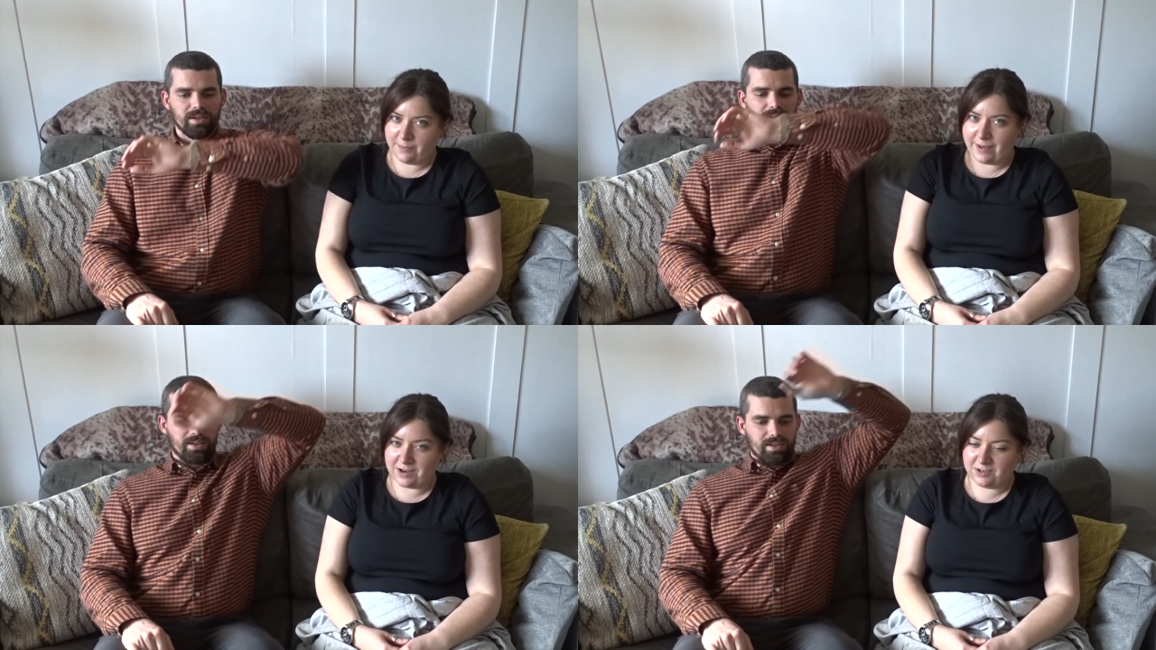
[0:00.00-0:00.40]

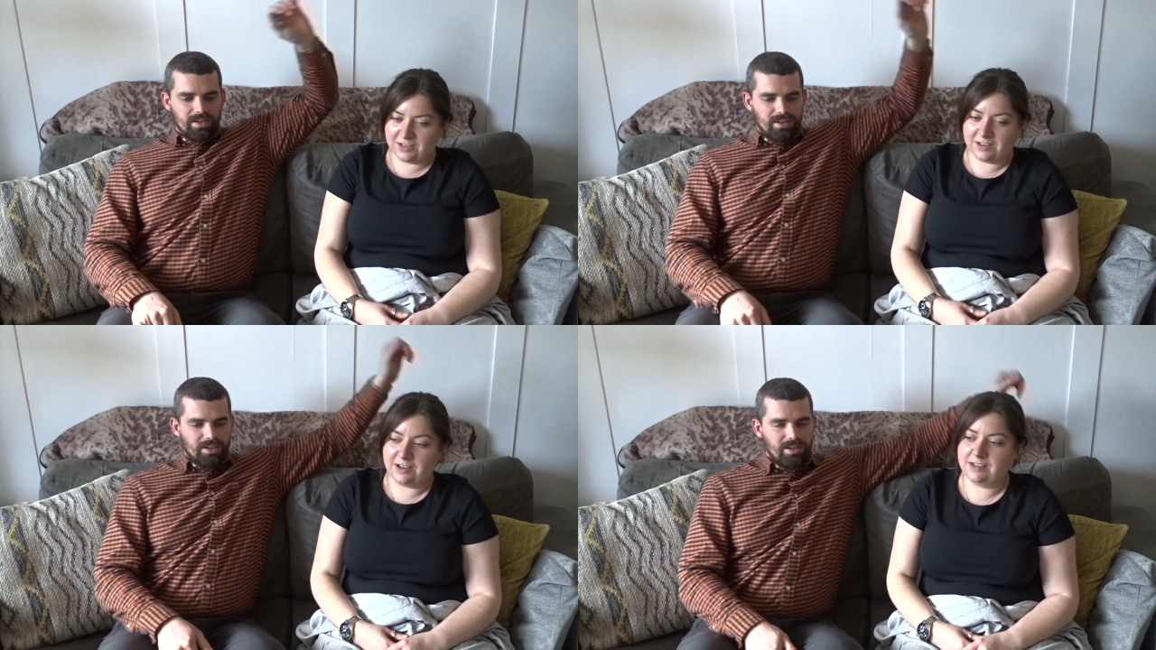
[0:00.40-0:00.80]
Speaker 1: the
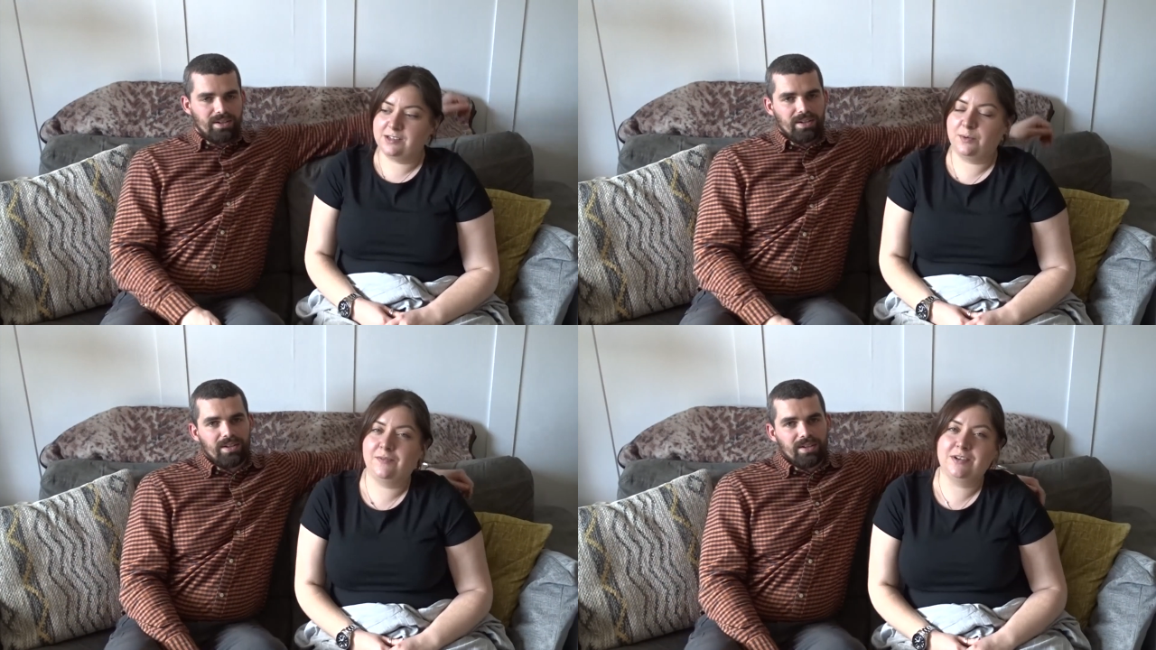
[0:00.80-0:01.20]
battery
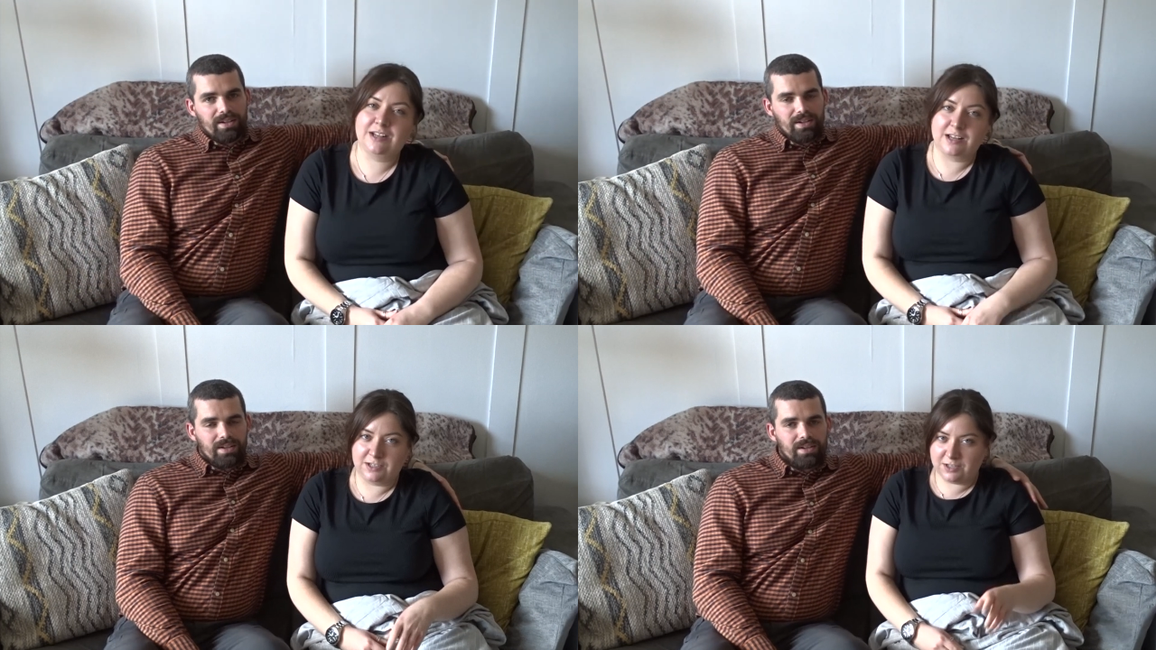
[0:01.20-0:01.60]
died, so we've
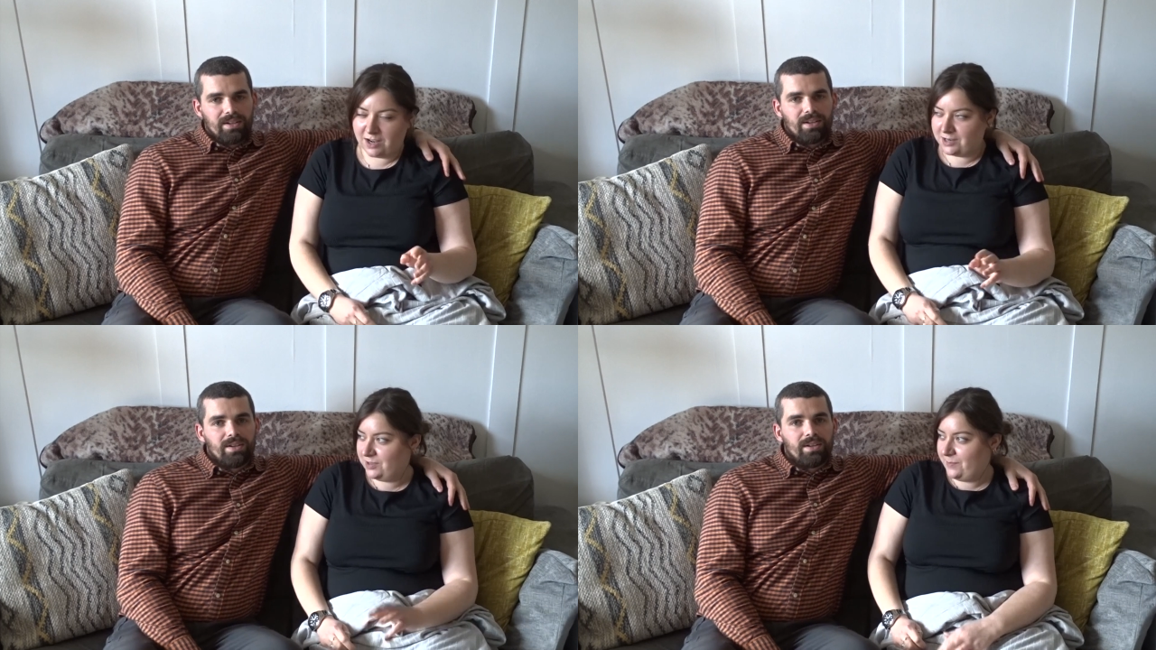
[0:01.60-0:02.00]
just had to
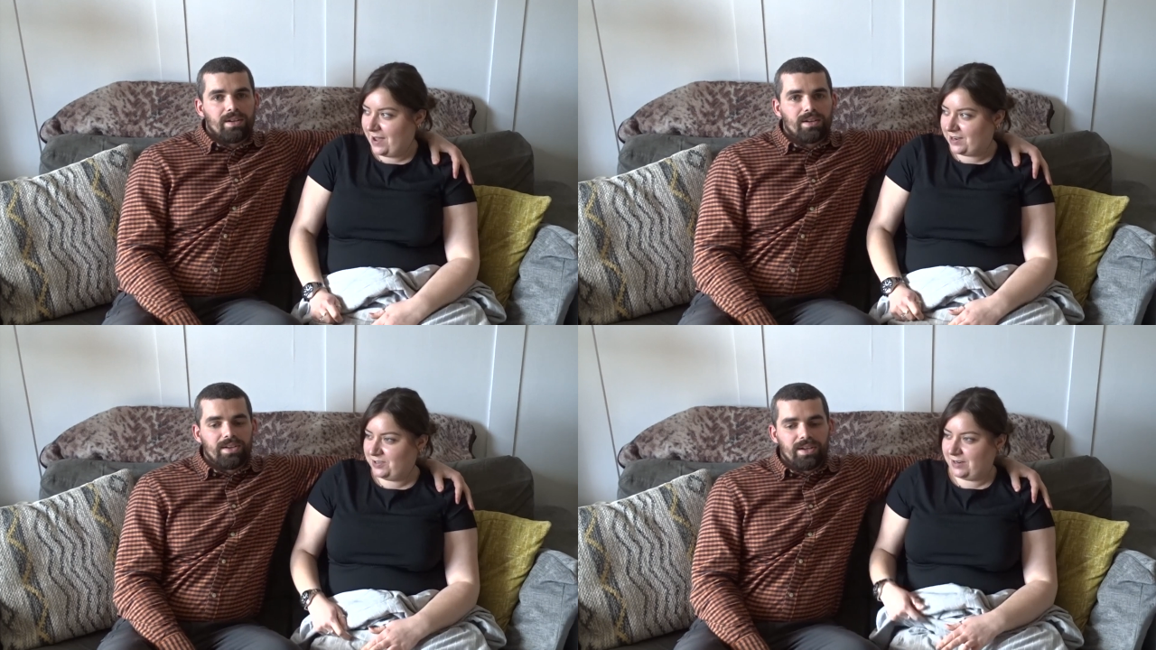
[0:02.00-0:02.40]
charge the
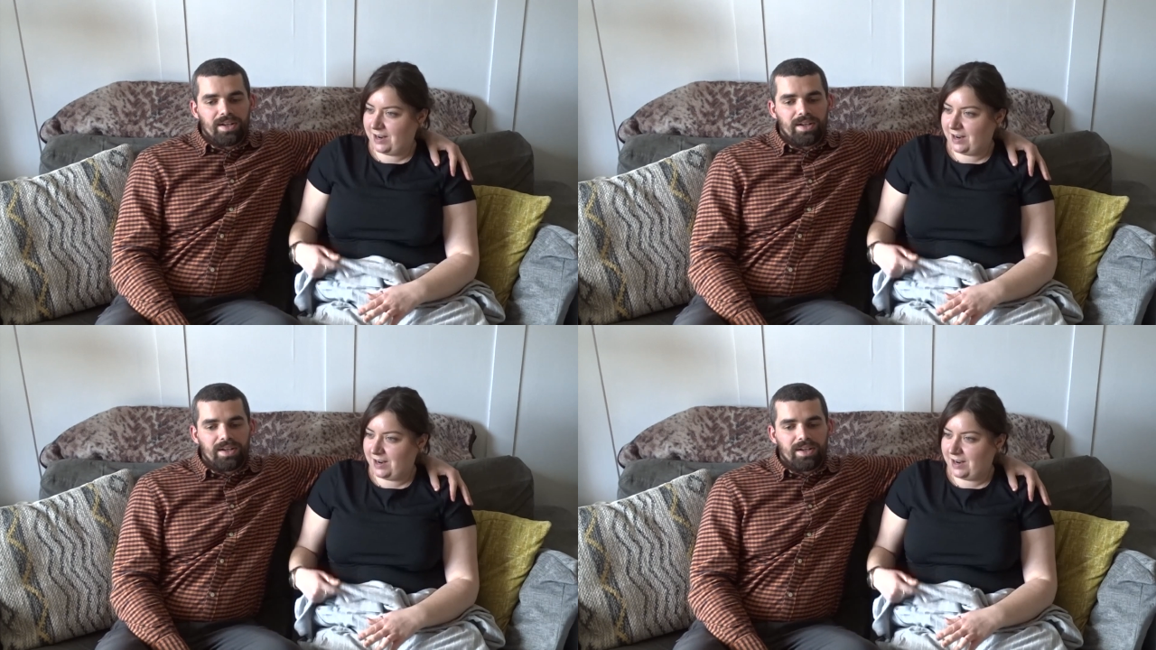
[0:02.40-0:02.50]
battery.